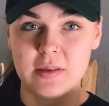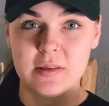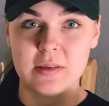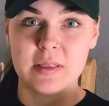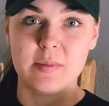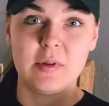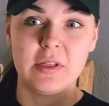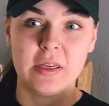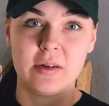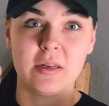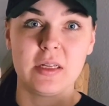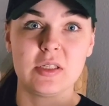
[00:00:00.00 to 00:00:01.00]

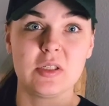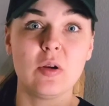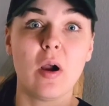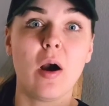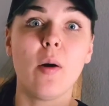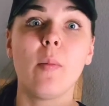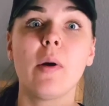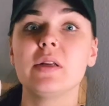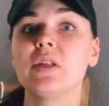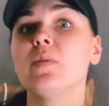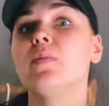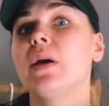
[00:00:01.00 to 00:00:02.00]
similarity to how
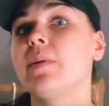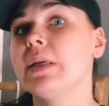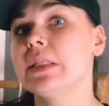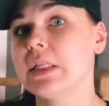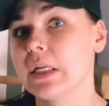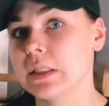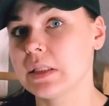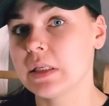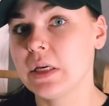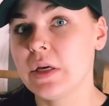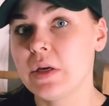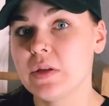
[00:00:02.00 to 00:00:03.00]
much your baby sucks.
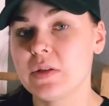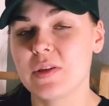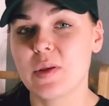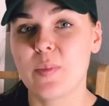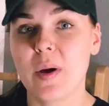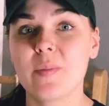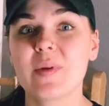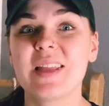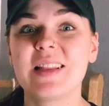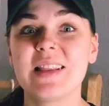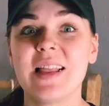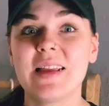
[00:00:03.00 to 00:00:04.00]
So the pump
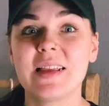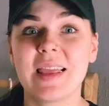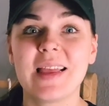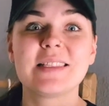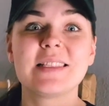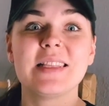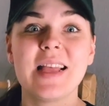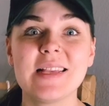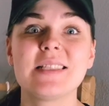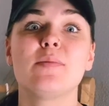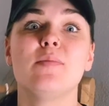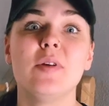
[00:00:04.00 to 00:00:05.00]
it gets
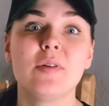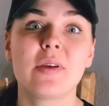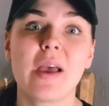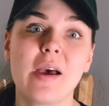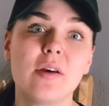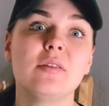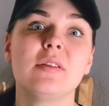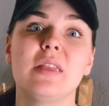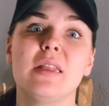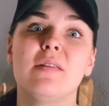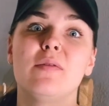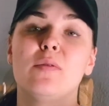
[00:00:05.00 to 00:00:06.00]
less milk out
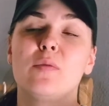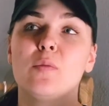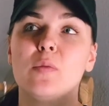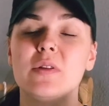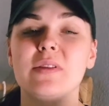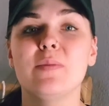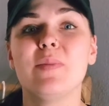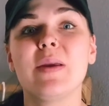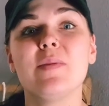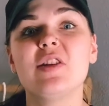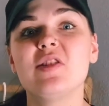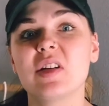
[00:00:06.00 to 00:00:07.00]
than what the
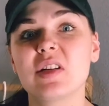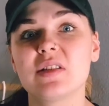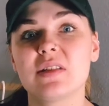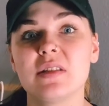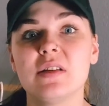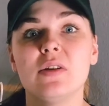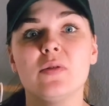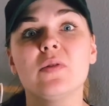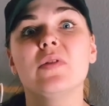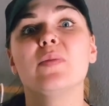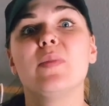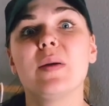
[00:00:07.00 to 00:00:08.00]
baby drinks,
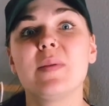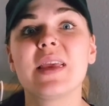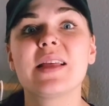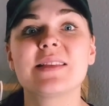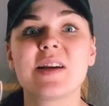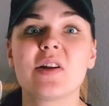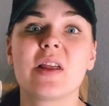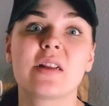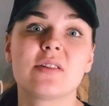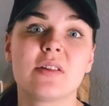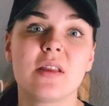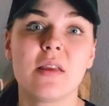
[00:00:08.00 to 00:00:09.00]
or the baby gets out
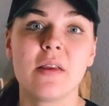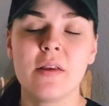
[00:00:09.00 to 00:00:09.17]
actually.